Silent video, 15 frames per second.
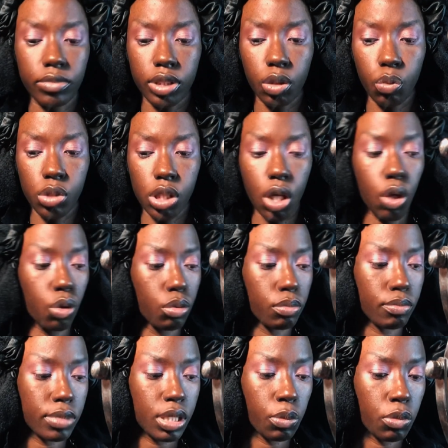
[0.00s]
someone's
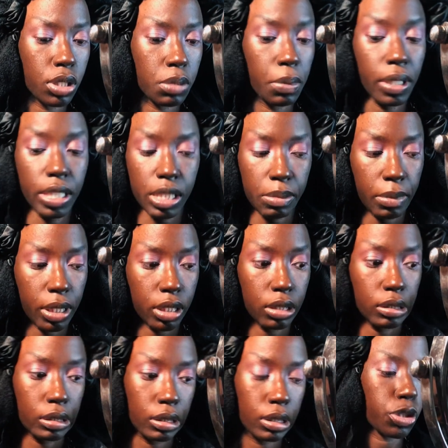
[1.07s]
home, someone's
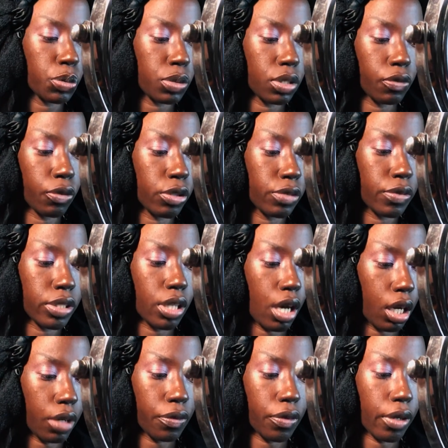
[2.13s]
basement. This was the first
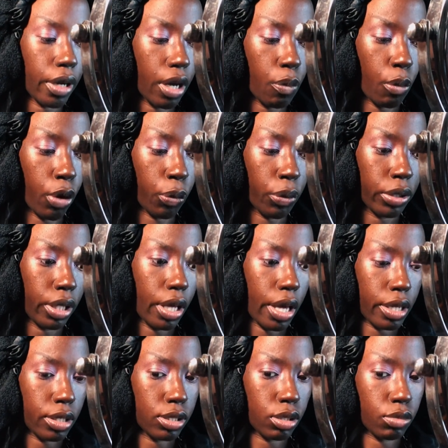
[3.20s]
photographer I had worked with that
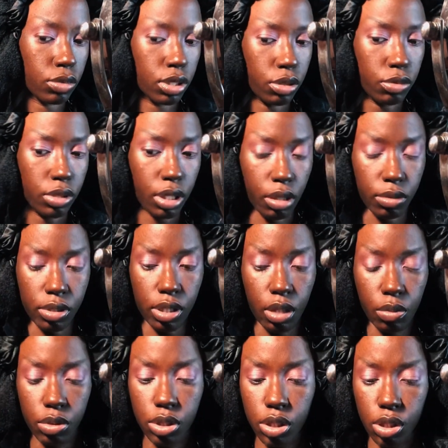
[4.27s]
had his own studio,
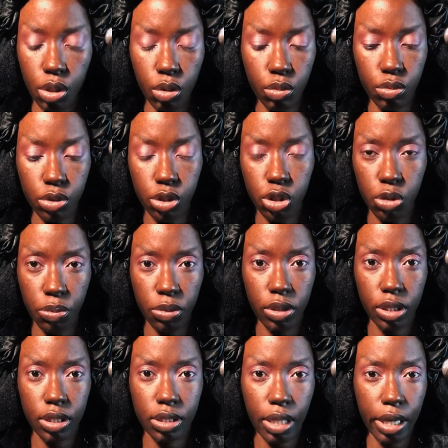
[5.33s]
so I was so
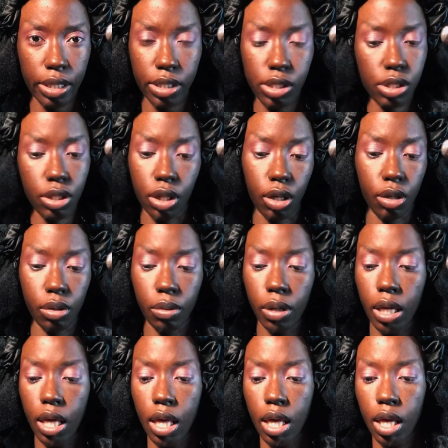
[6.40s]
super excited to
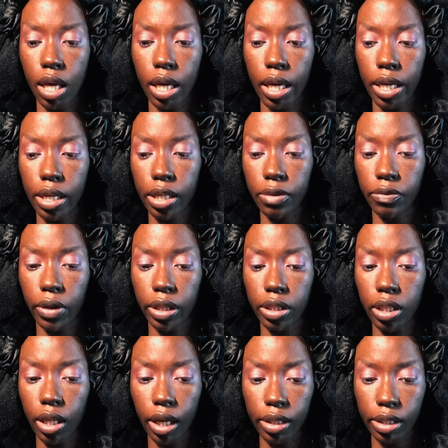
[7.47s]
go. And I
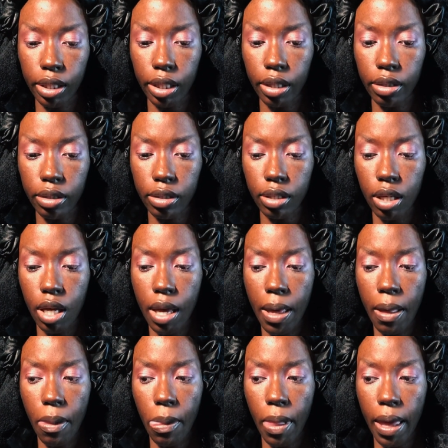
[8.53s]
finally got there,
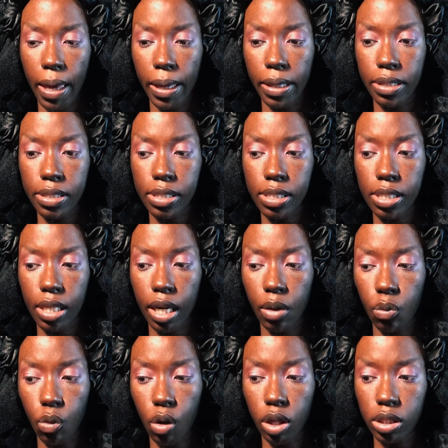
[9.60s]
and
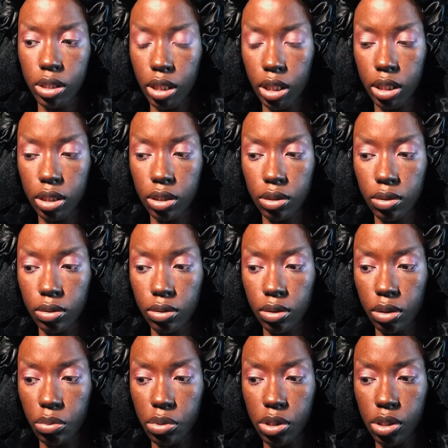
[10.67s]
I walked in.
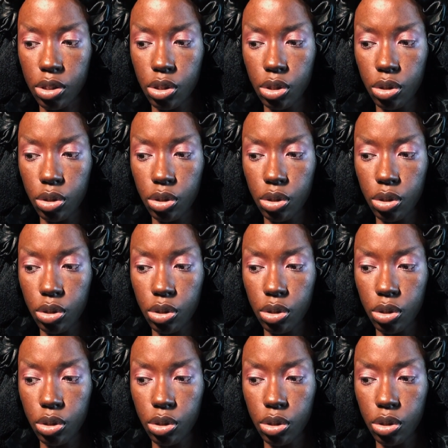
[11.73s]
It was this